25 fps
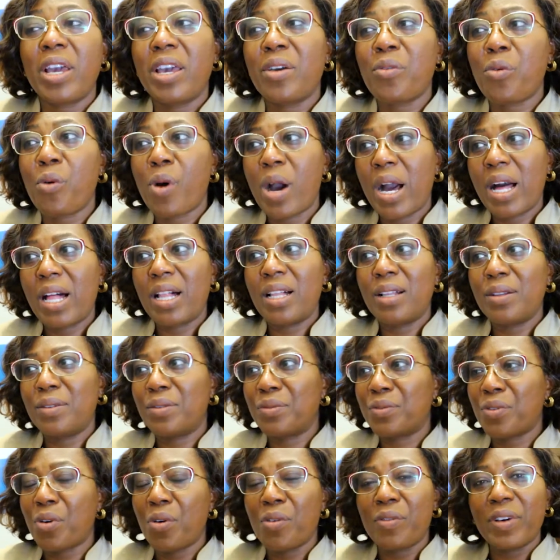a while,
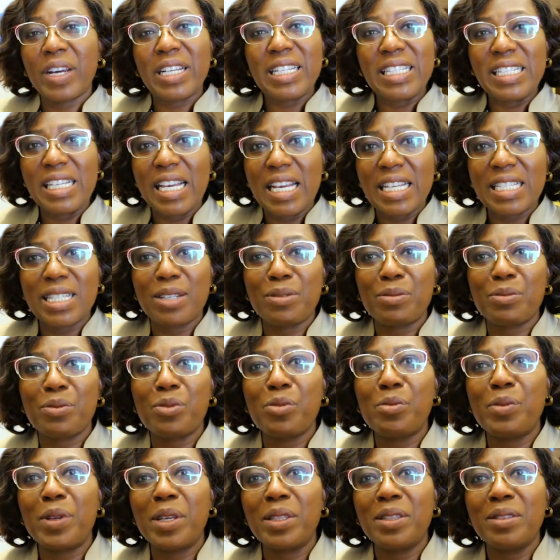for over the years,
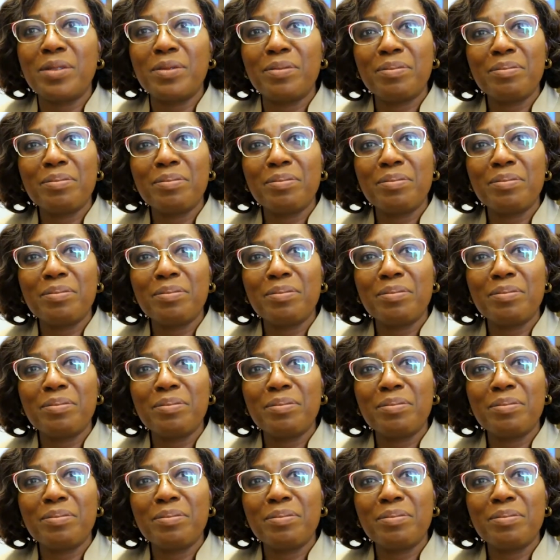we've